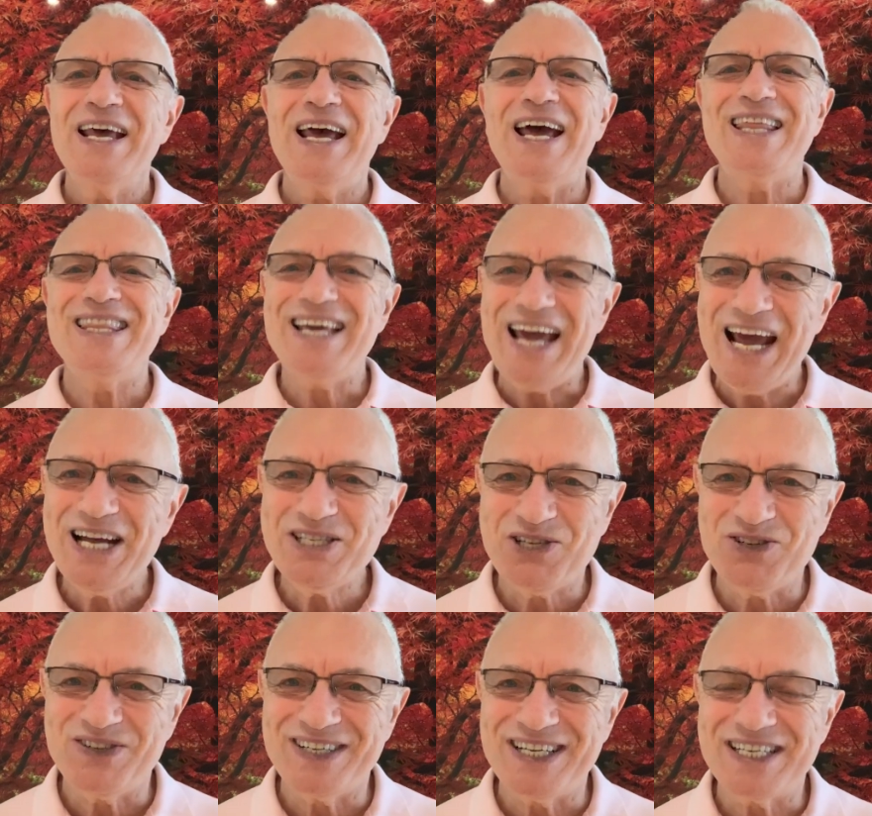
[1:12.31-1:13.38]
And the
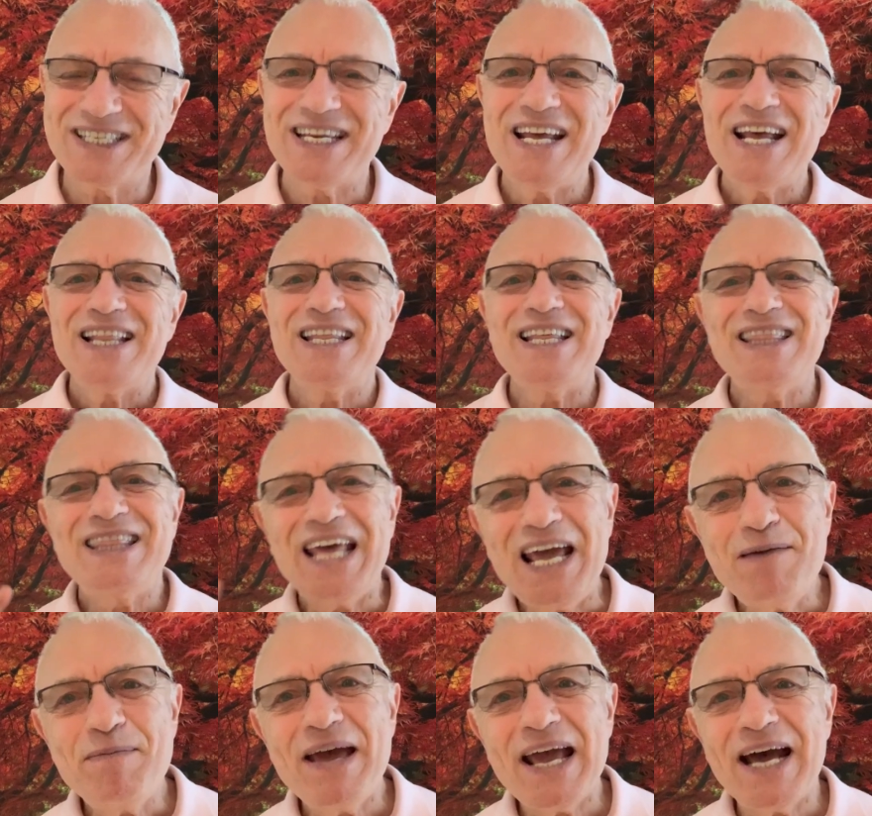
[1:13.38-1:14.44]
answer is that they
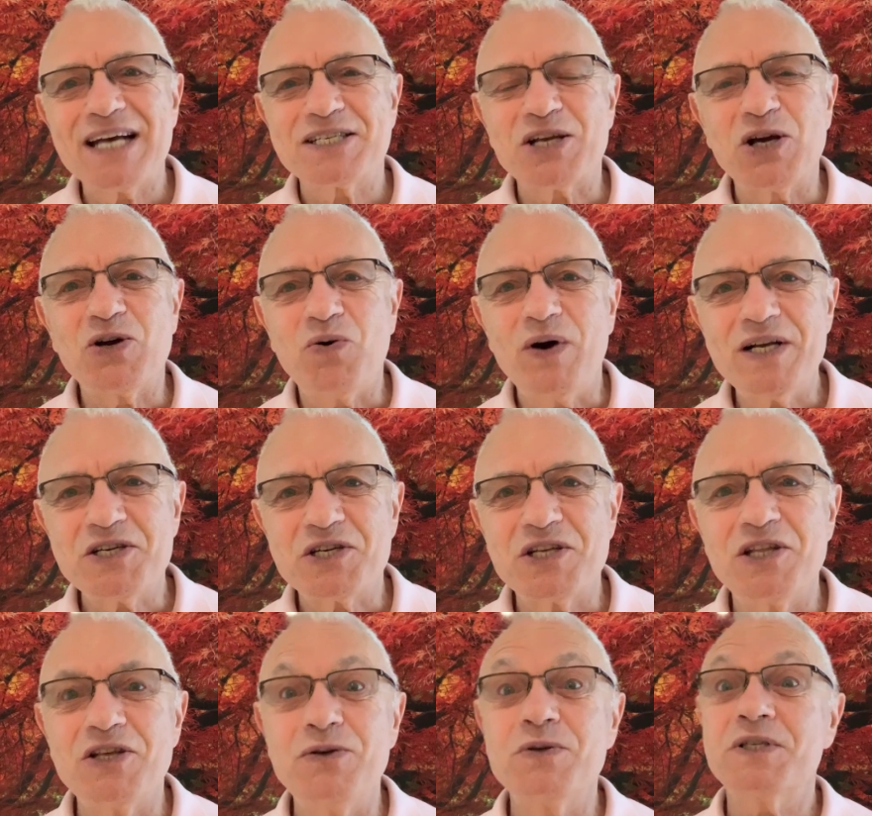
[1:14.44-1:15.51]
may ask a question
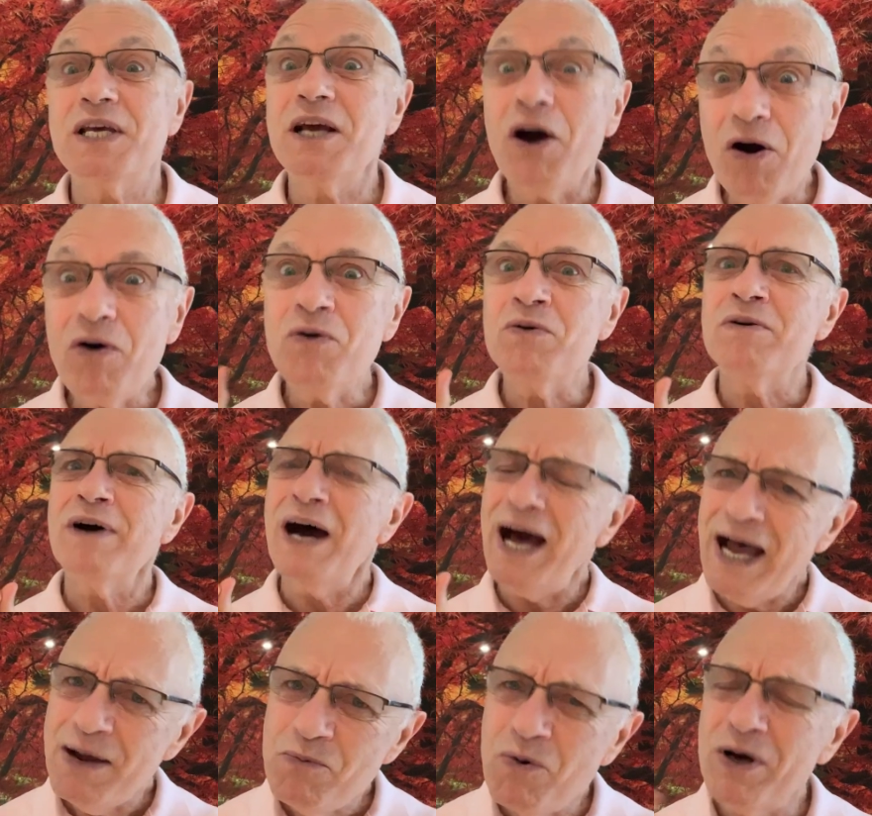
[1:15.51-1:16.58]
that you say, oh,
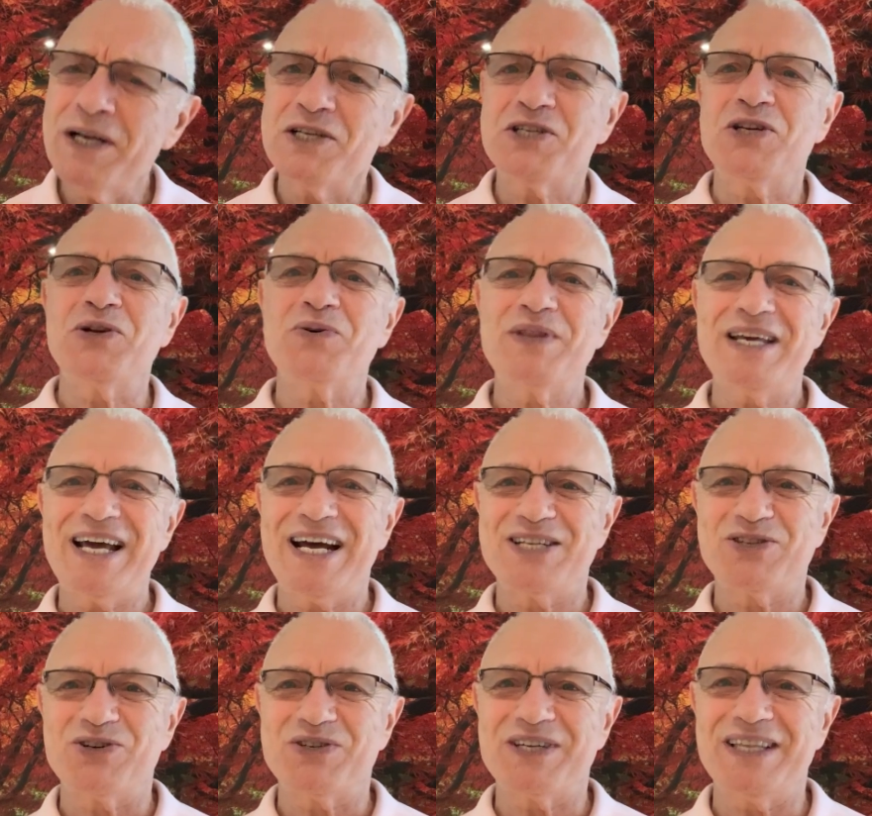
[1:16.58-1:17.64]
I wanted to know the
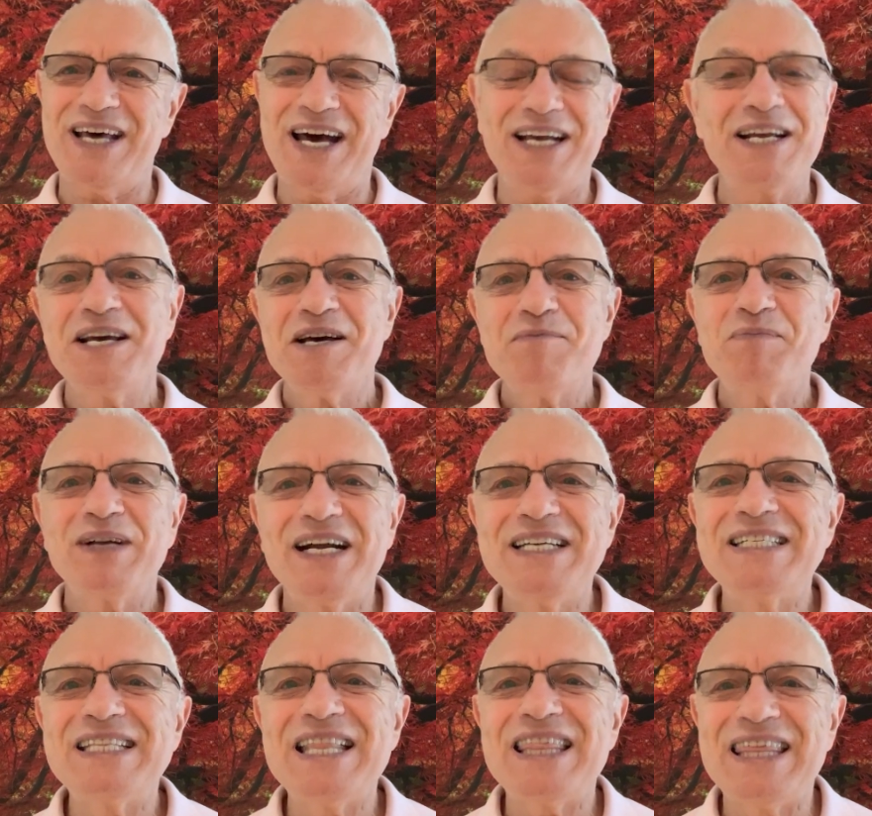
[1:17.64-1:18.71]
answer to that, but I
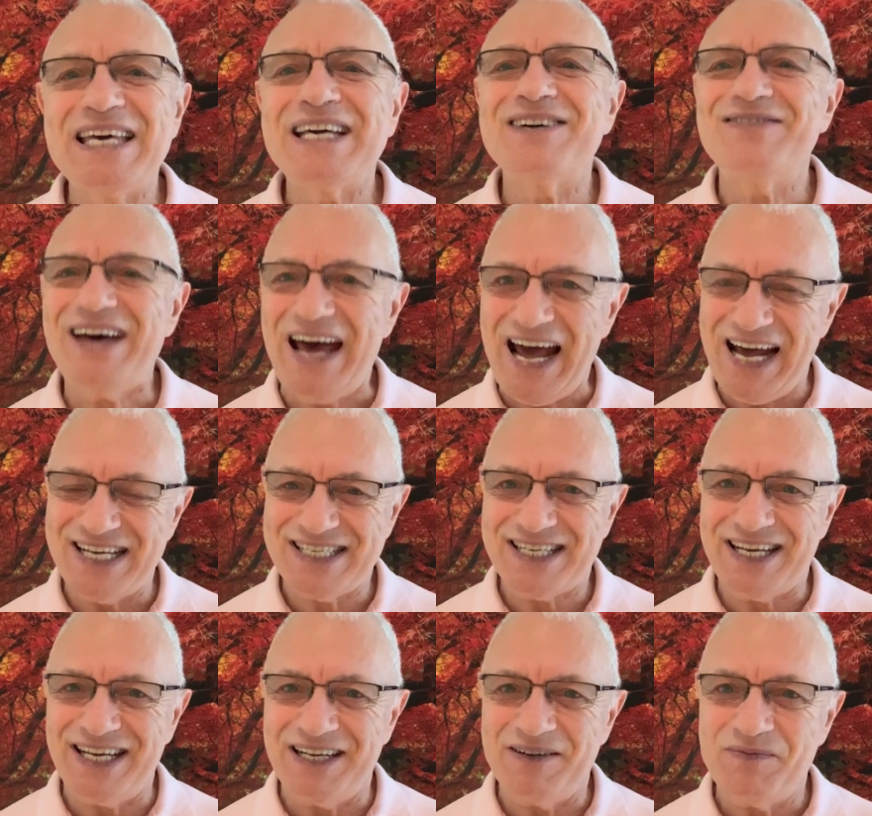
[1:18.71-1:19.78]
didn't think of
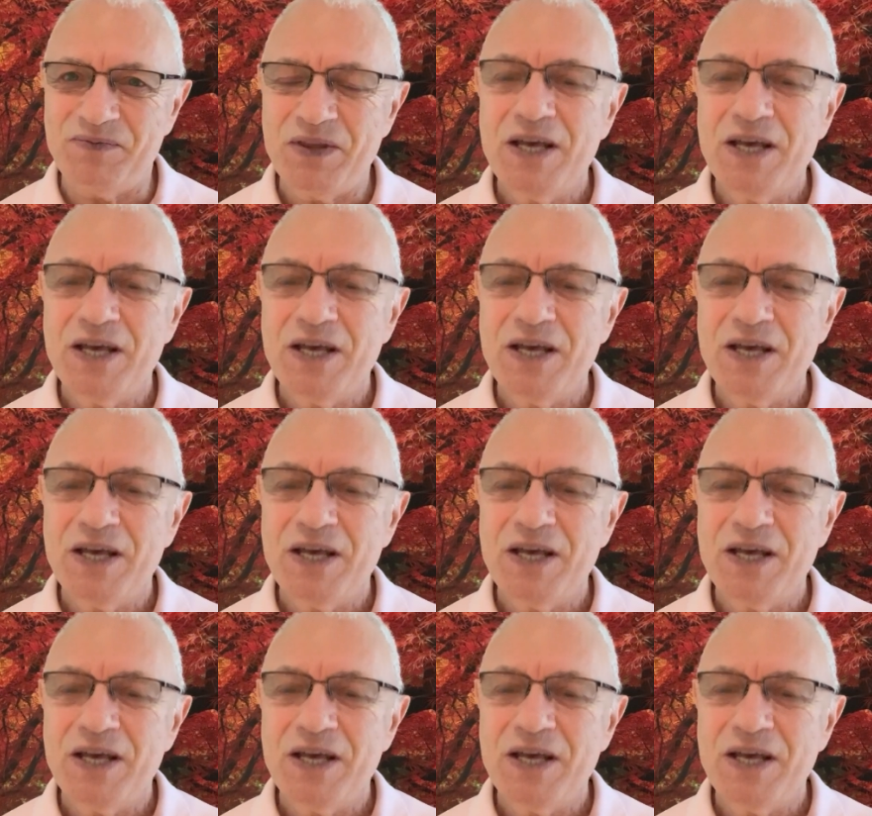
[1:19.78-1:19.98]
asking.